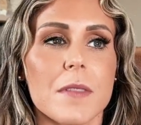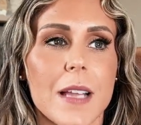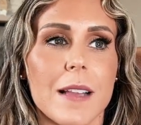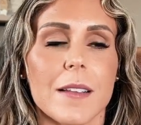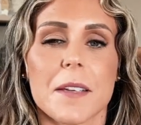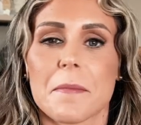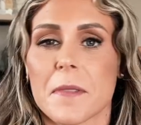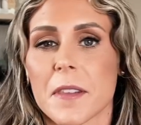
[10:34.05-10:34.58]
That
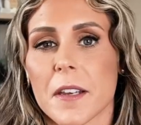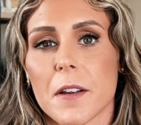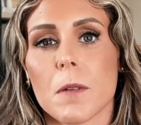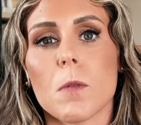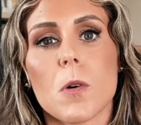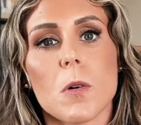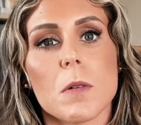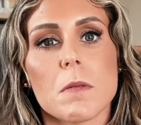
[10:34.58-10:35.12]
link in there
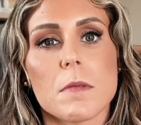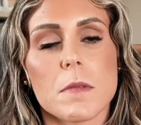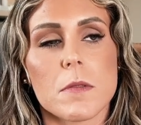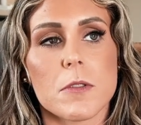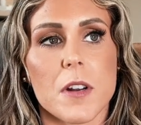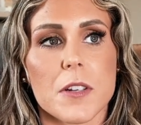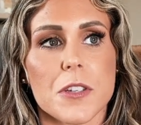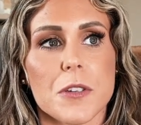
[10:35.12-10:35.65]
will
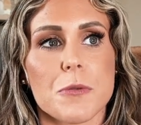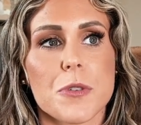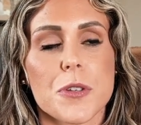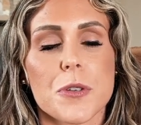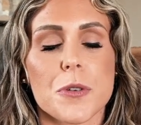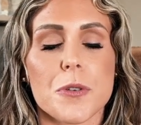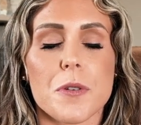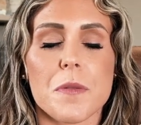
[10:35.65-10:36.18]
direct you
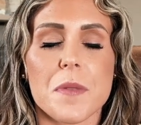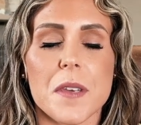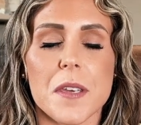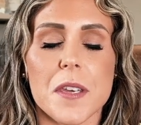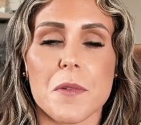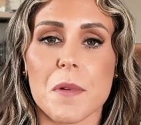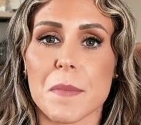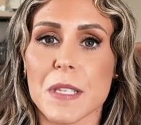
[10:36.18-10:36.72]
to
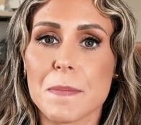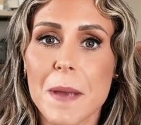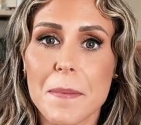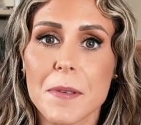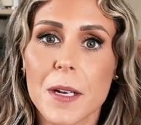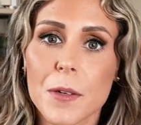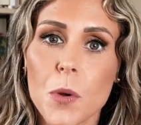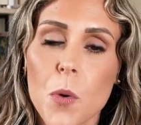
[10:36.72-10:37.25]
the women's
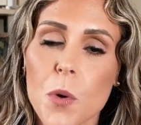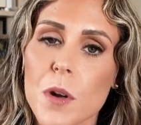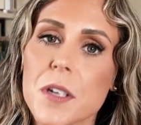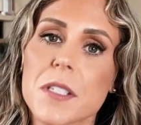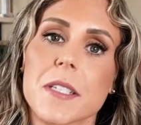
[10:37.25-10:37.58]
peptide course.